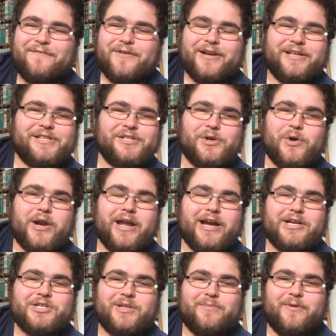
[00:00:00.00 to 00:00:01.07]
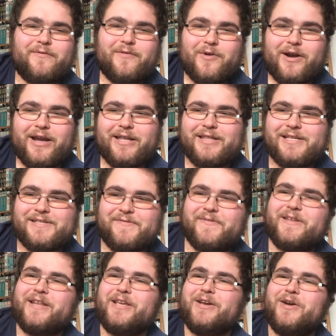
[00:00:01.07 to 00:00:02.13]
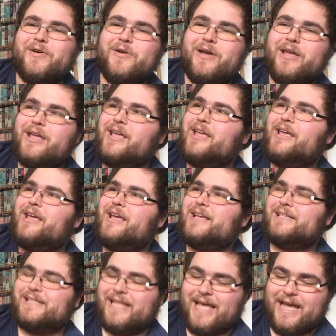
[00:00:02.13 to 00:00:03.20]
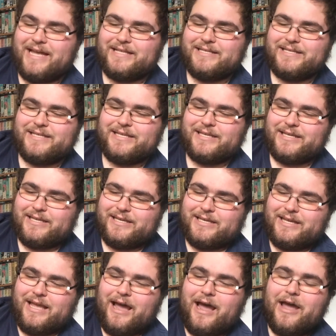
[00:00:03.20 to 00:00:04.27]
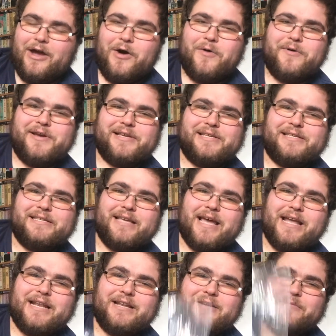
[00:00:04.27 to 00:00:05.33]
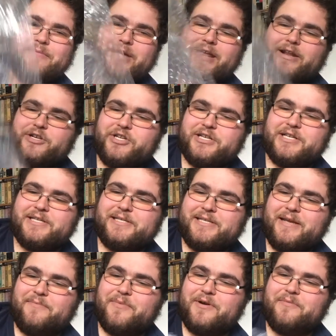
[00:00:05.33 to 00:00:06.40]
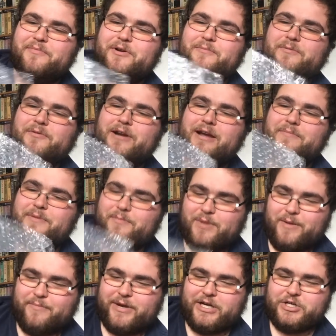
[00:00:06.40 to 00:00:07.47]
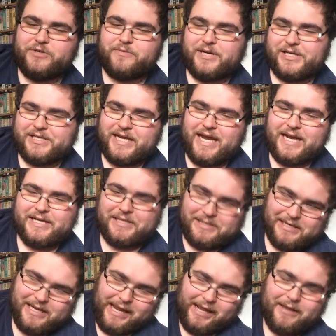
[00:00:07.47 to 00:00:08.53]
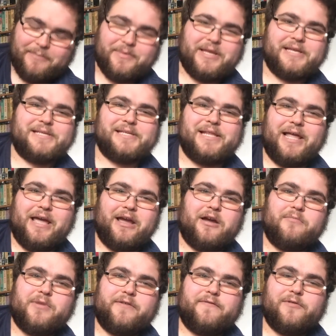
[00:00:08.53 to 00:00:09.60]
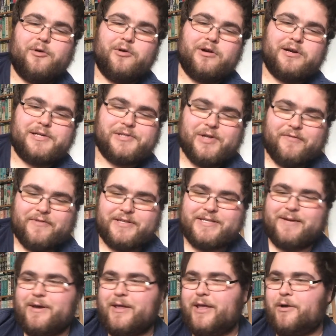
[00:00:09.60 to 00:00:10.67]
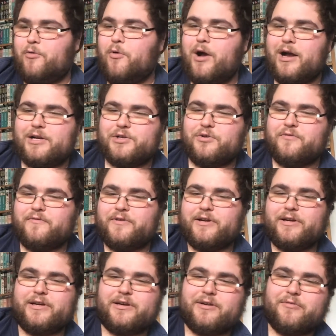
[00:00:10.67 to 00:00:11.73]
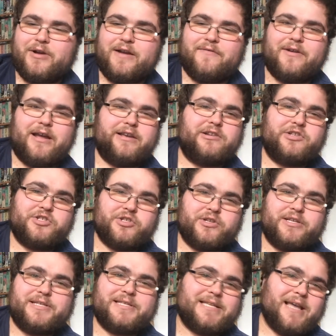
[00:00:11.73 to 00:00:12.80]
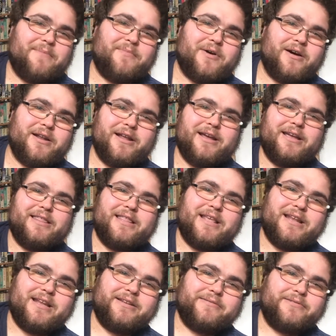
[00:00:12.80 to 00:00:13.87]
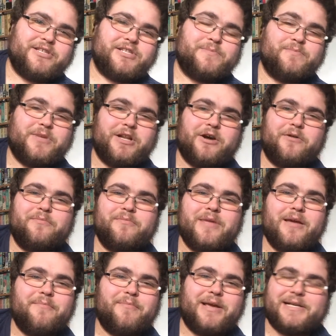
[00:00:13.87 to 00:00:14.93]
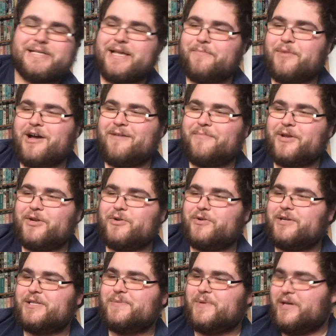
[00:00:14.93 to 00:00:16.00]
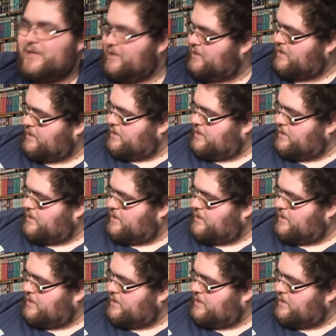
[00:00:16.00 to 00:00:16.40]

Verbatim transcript: funny story actually before I end this video is that I always end up managing to step on bubble wrap in my bedroom because I had like a piece lying on my floor so every I like walked over it or whatever I usually step on it and then it just you know makes that popping noise but